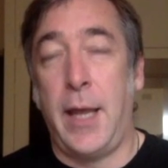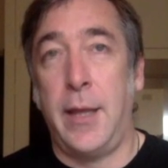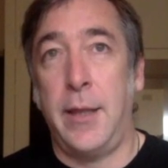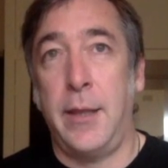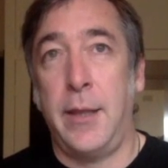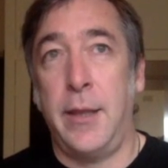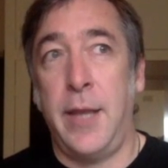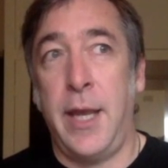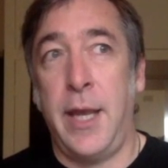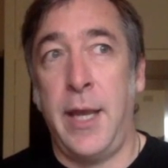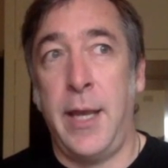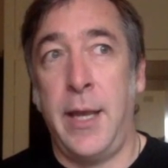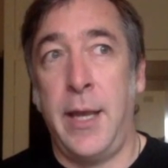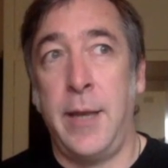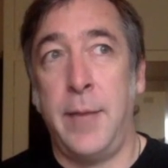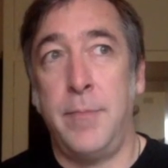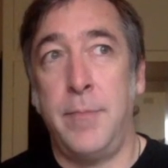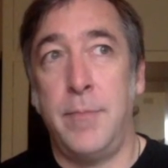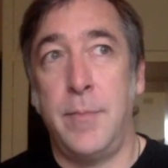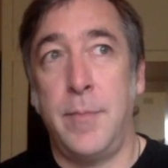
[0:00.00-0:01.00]
Their
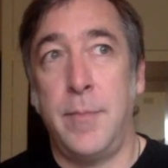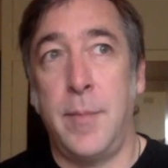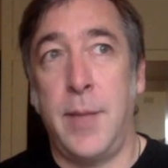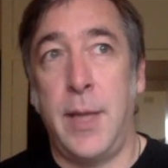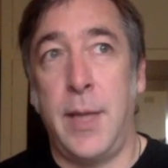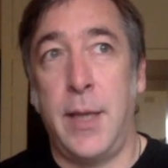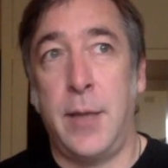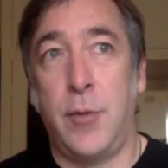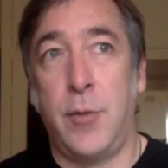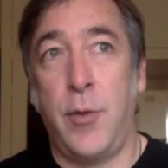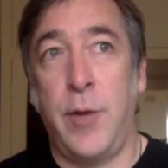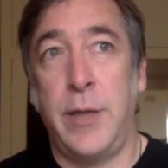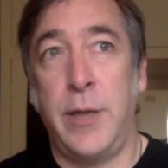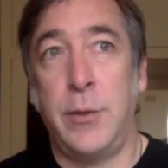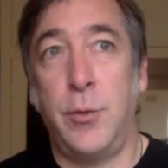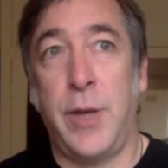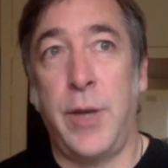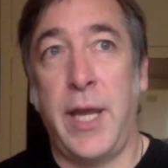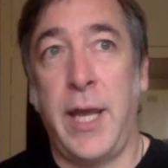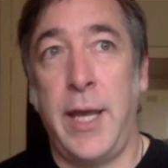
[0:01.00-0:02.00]

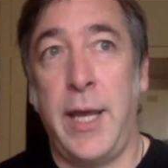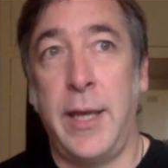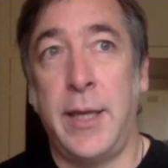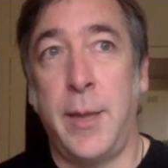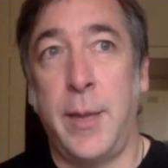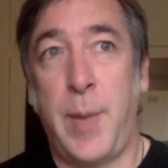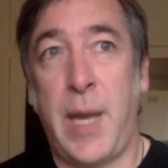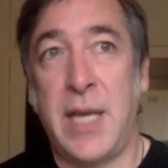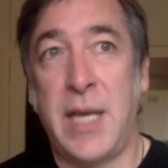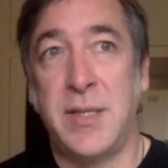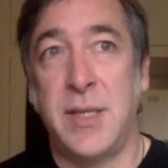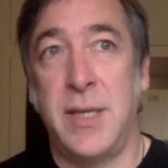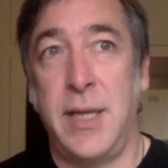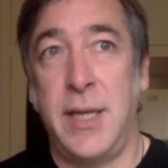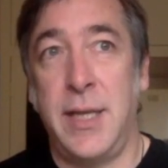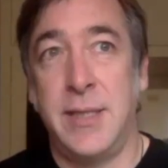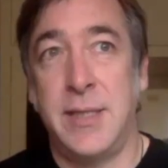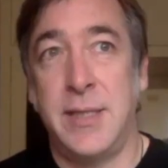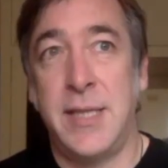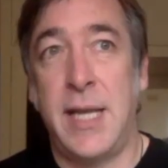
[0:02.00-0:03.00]
critical care capacity
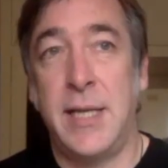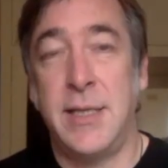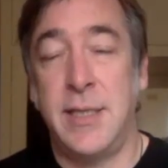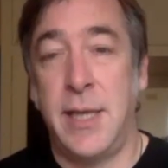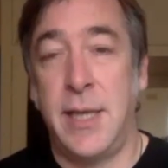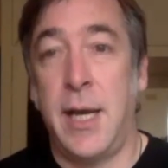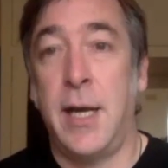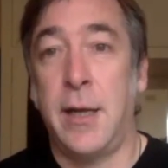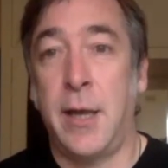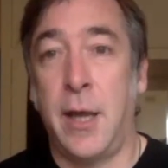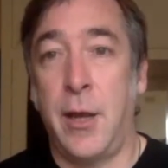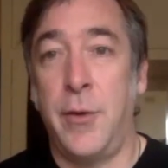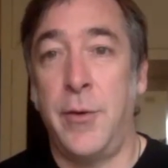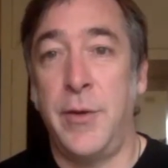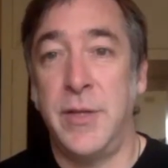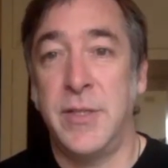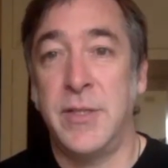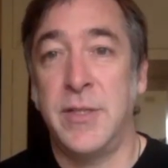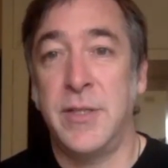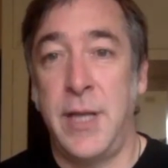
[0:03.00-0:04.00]
in Santiago
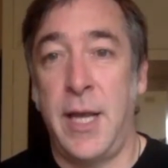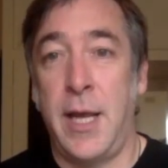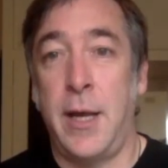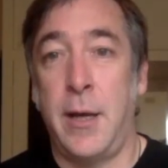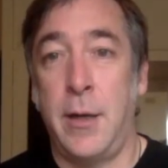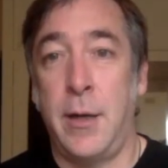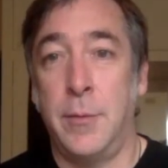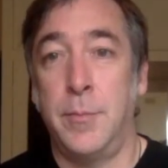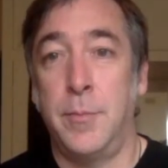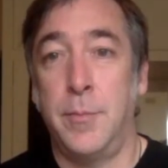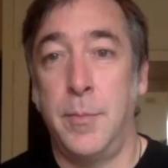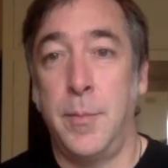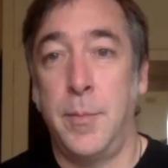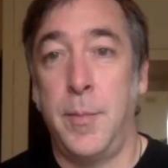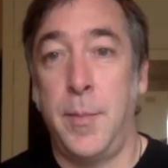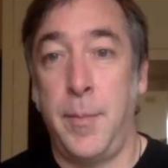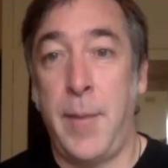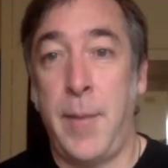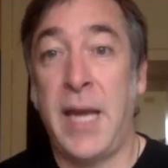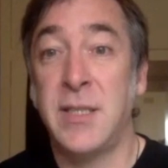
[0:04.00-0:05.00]
is now
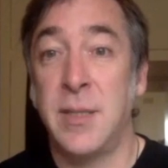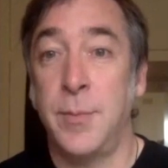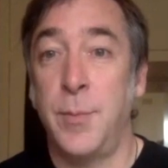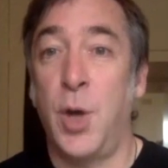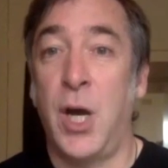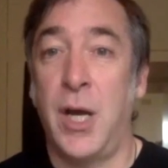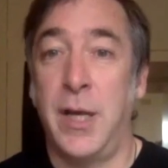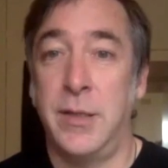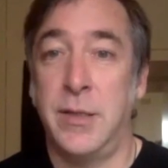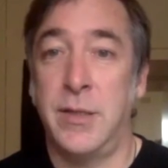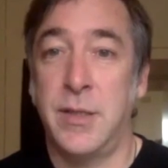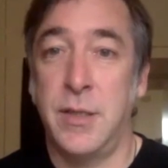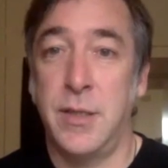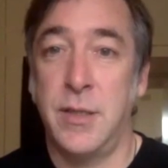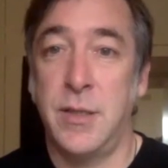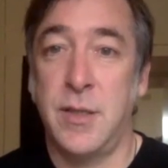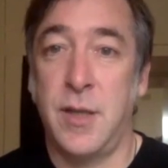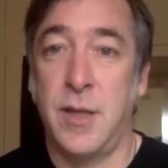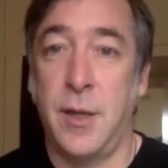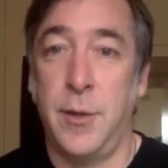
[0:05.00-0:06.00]
maximized.
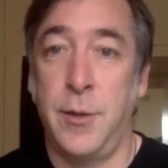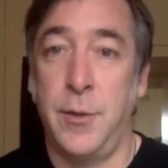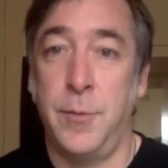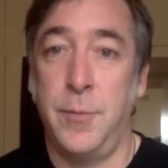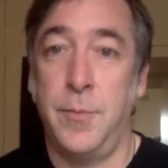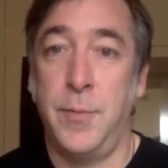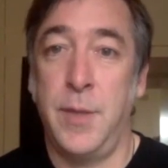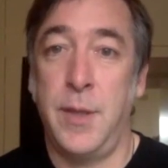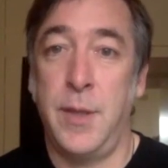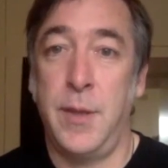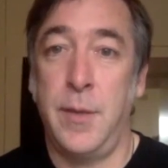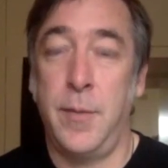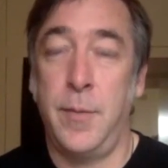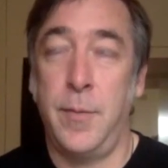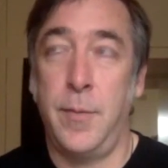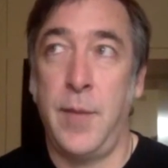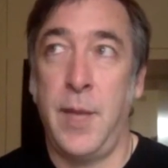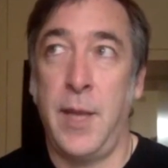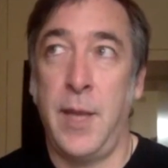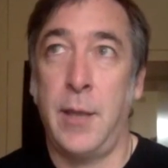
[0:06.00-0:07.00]
So
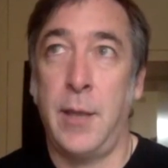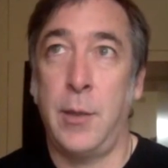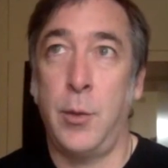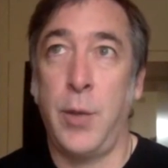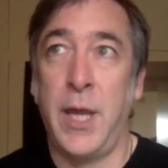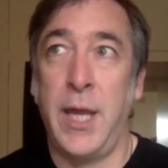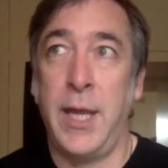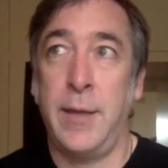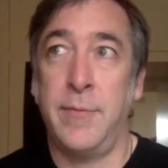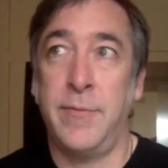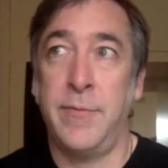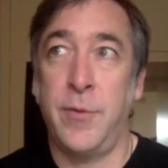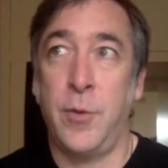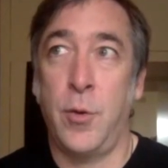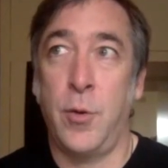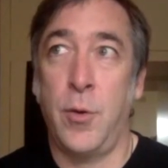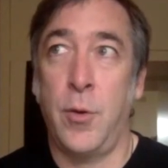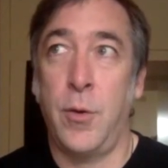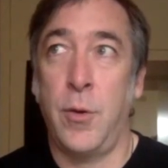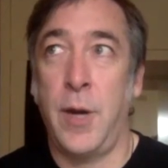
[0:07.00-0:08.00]
they're looking
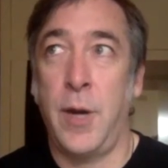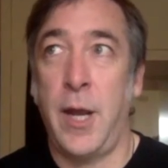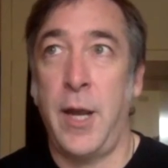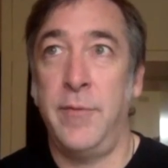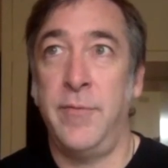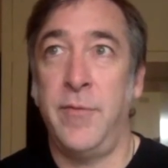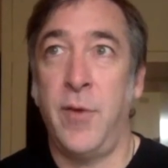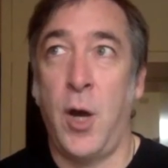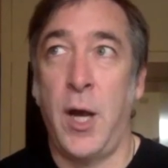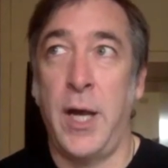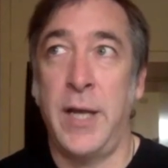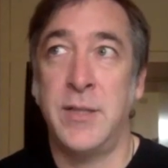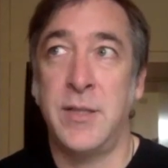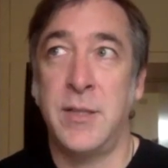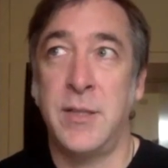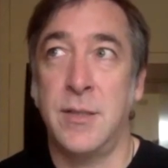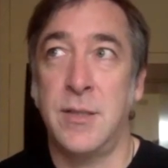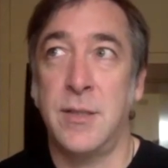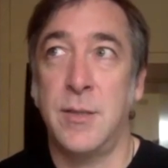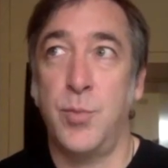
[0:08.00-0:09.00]
for advice
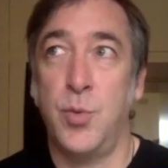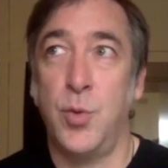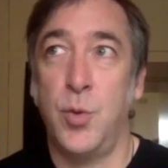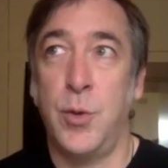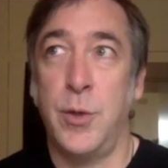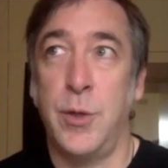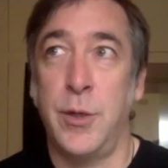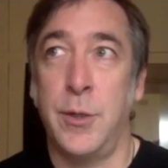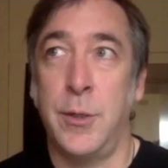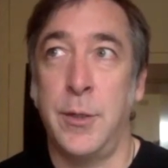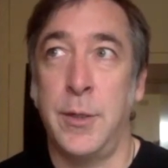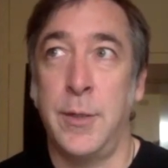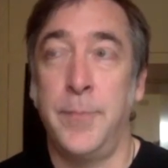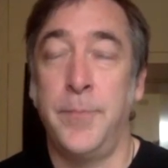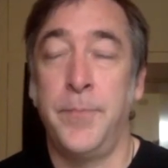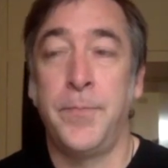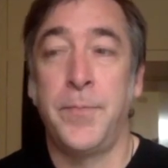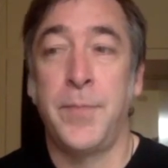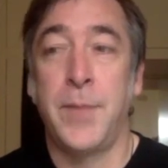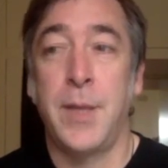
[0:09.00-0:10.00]
and support on
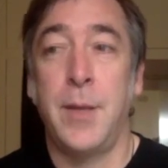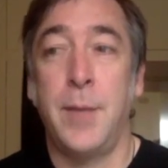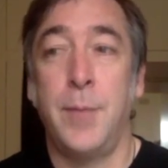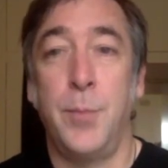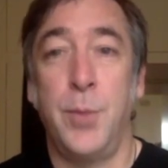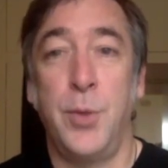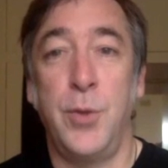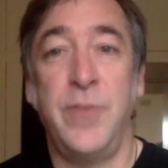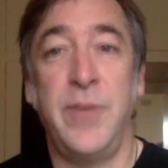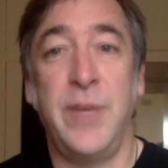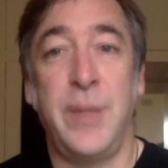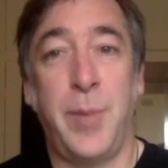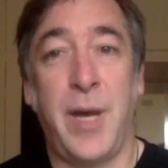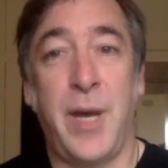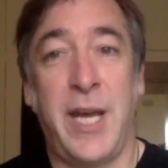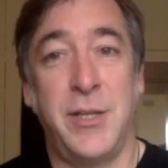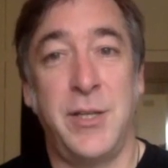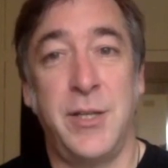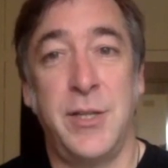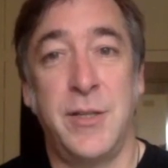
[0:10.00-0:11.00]
moving
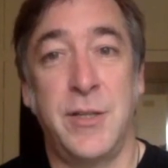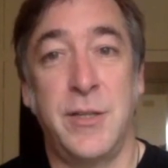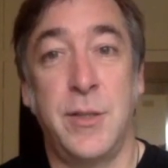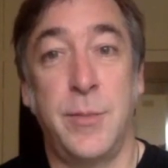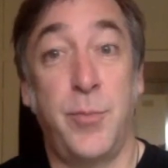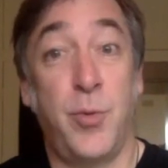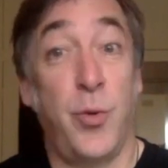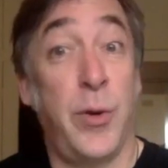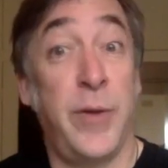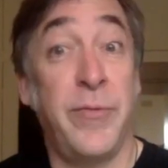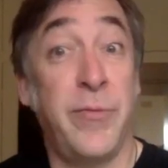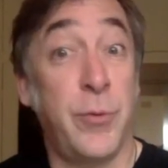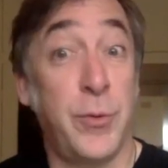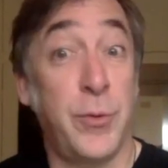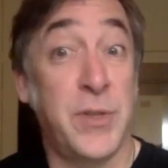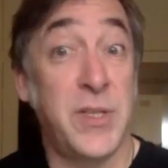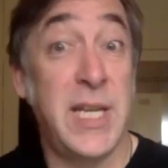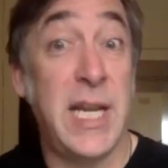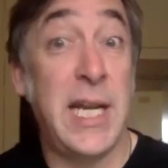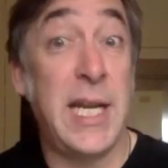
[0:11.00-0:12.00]
patients to peripheral
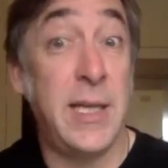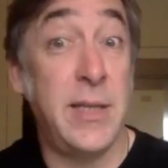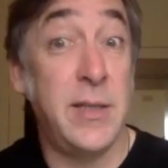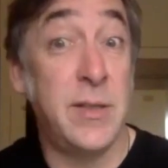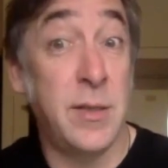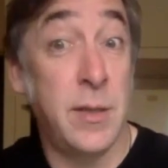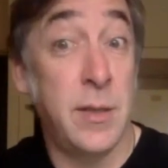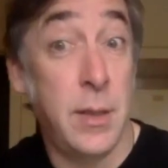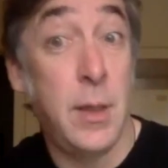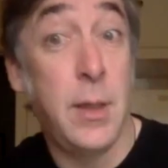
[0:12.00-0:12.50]
cities